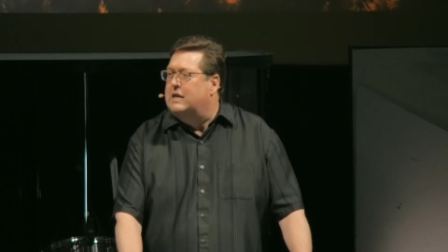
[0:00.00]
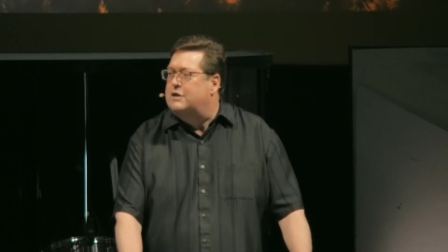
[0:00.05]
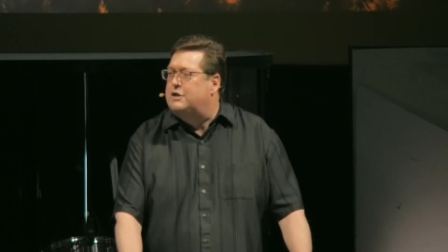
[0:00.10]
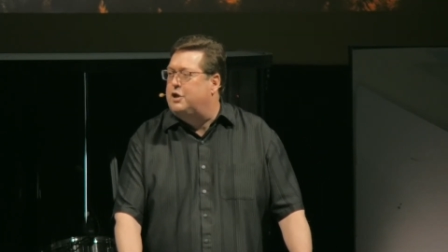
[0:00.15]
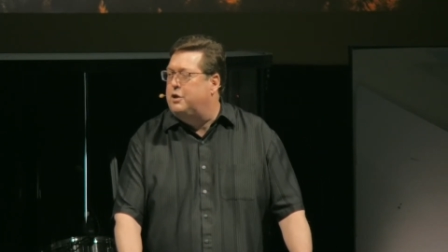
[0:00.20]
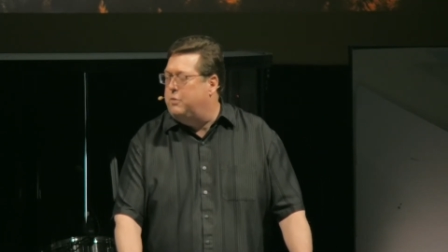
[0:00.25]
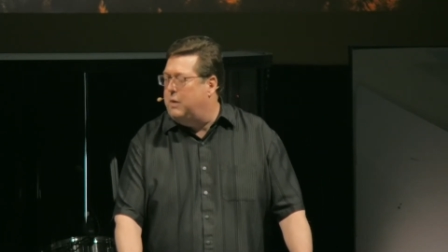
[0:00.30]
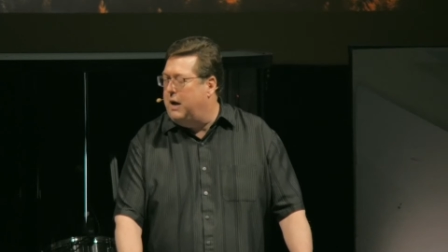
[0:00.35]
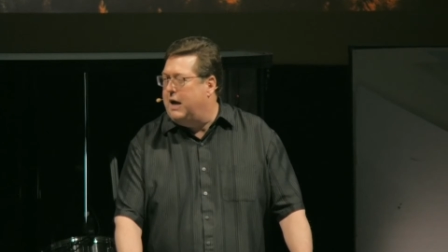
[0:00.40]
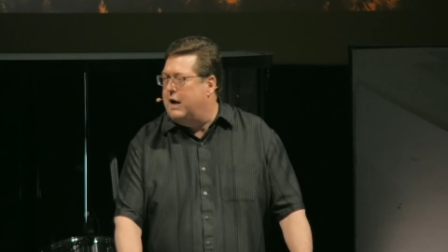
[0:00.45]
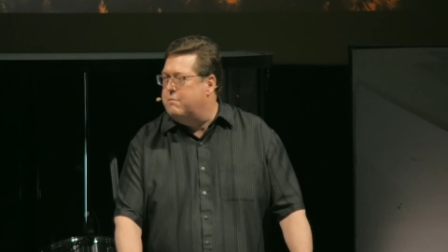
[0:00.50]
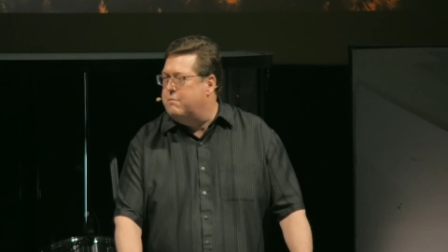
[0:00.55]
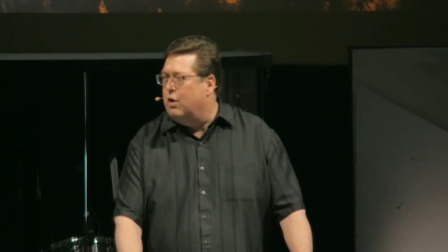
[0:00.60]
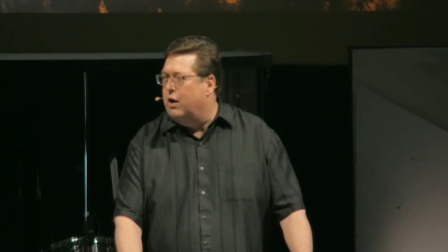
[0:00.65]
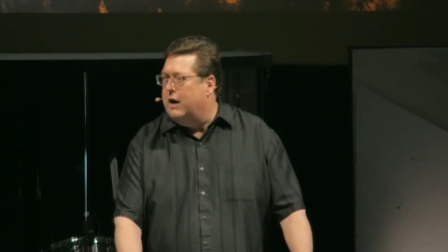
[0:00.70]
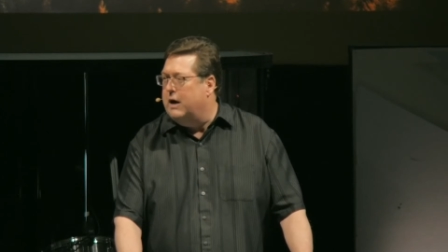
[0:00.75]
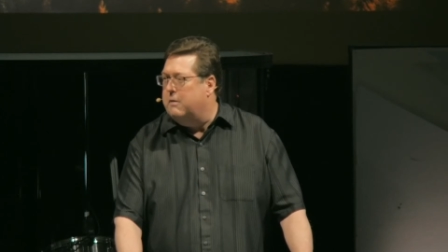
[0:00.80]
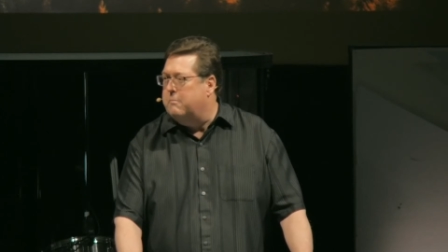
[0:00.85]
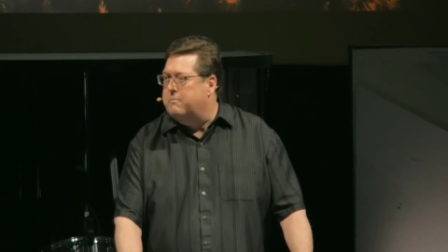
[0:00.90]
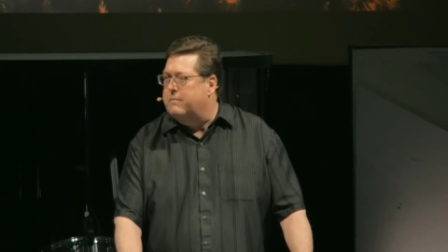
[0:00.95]
to
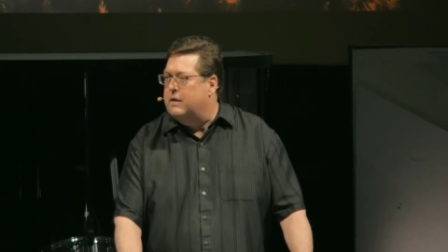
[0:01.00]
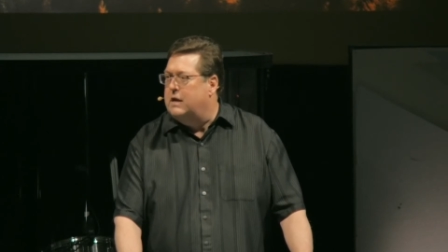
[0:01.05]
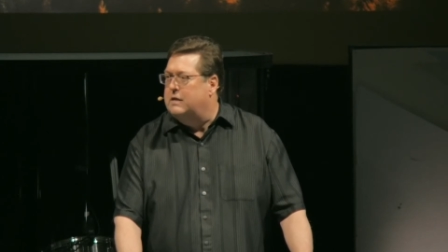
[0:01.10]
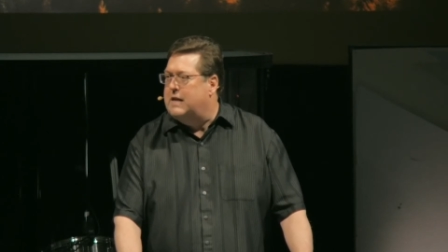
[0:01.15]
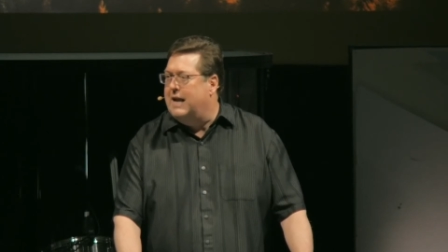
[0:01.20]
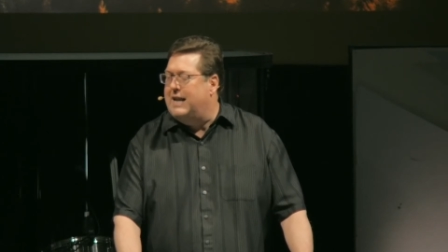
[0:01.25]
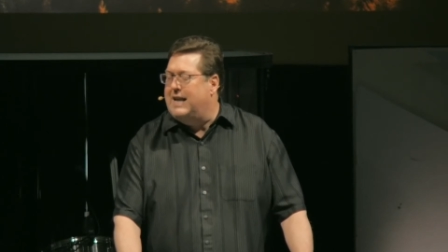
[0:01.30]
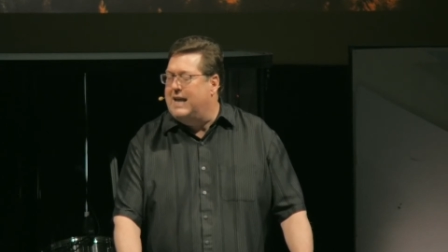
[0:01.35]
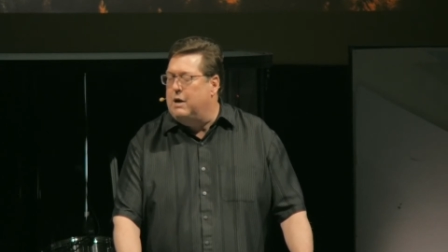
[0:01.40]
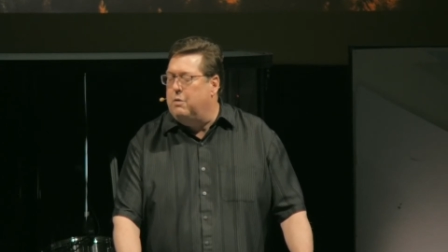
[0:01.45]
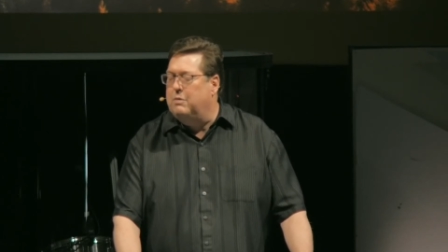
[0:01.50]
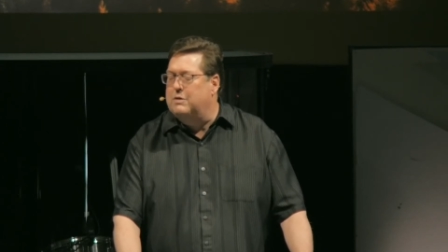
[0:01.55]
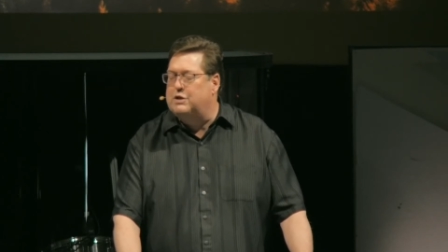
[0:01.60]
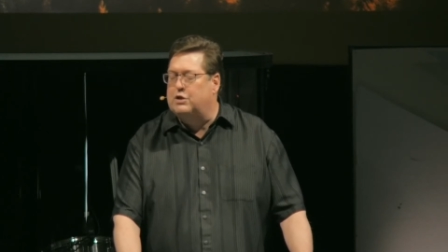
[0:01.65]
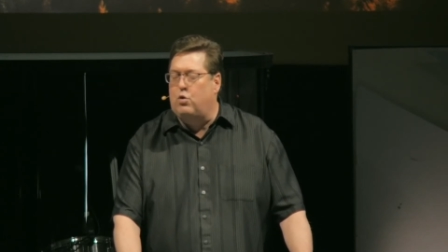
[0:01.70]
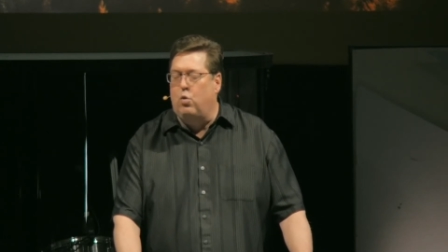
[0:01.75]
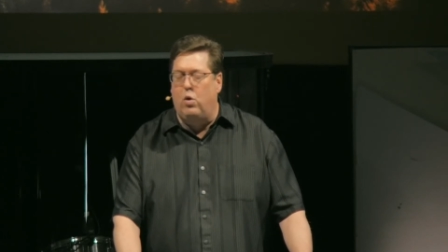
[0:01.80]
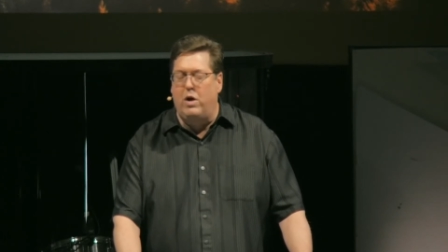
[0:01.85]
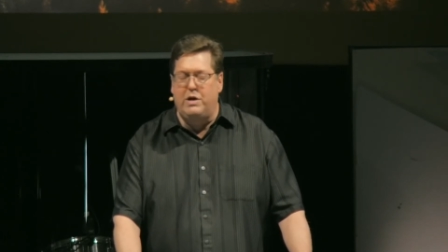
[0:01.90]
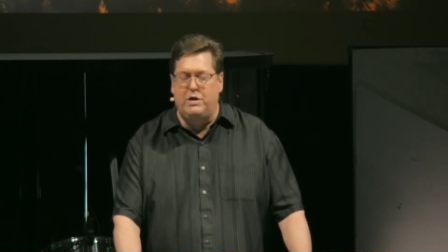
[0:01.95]
Abraham that he
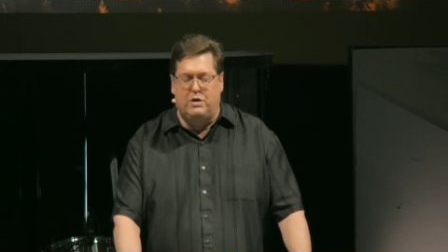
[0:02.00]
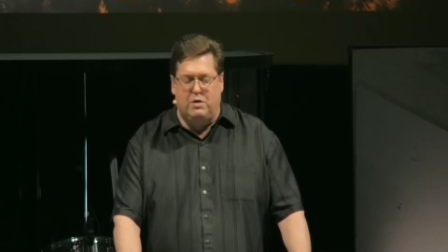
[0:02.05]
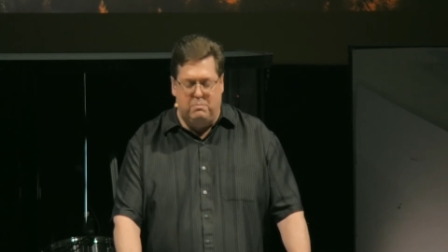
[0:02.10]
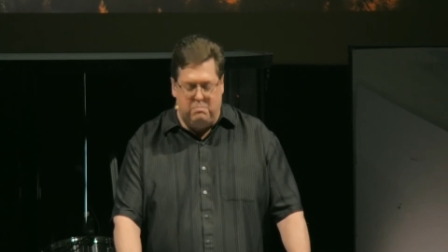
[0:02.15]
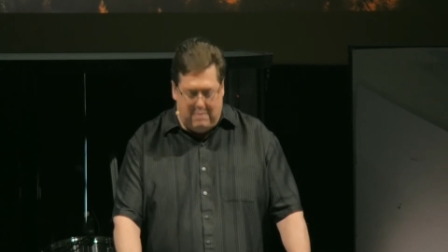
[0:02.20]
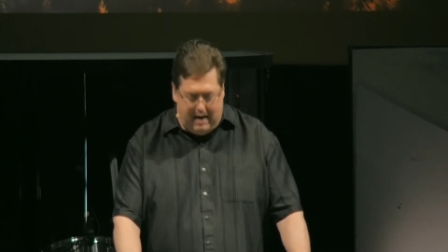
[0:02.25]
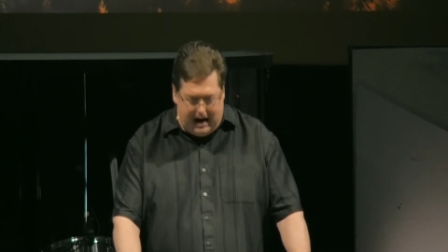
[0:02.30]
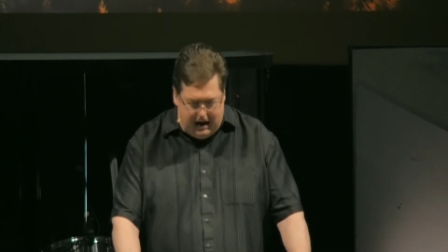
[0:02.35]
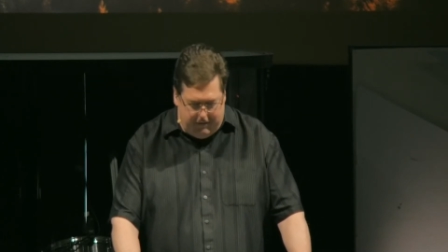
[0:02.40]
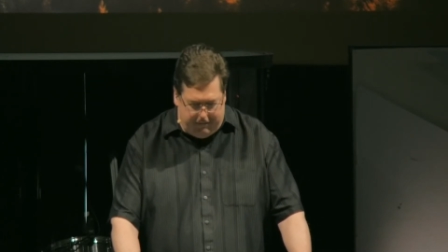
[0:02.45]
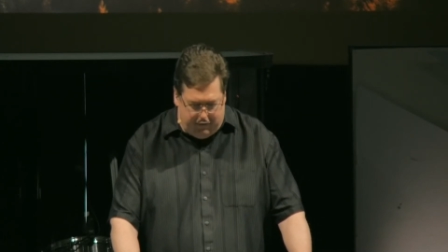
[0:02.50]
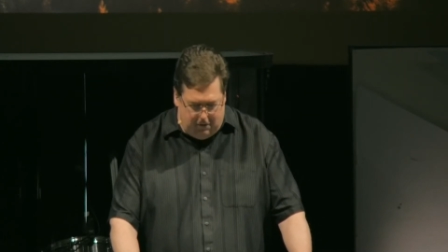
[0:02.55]
was going to make